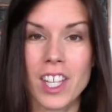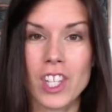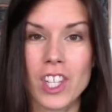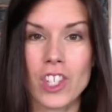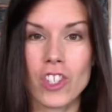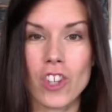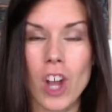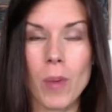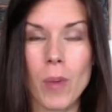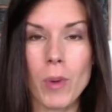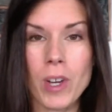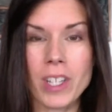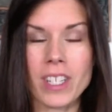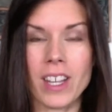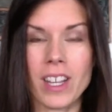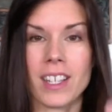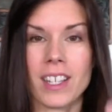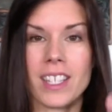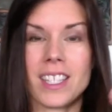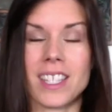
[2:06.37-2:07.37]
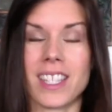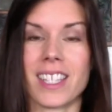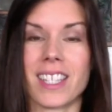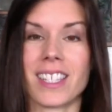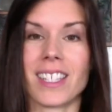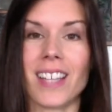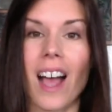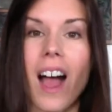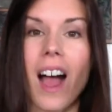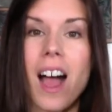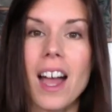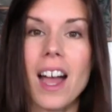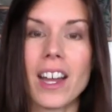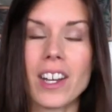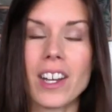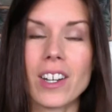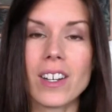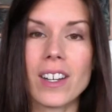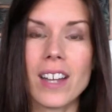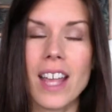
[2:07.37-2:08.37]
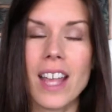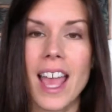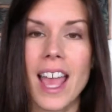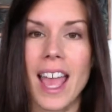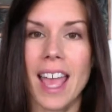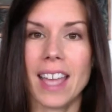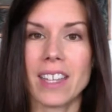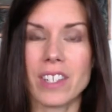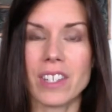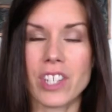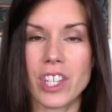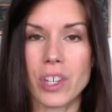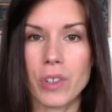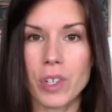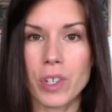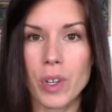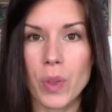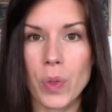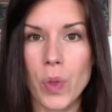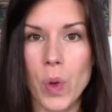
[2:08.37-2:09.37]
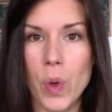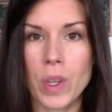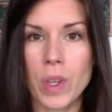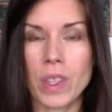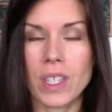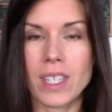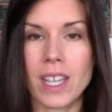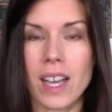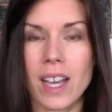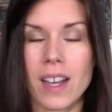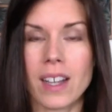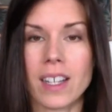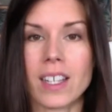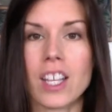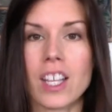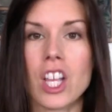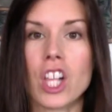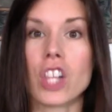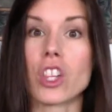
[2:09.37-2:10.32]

Strawberry tongue is the entire anterior third of the tongue,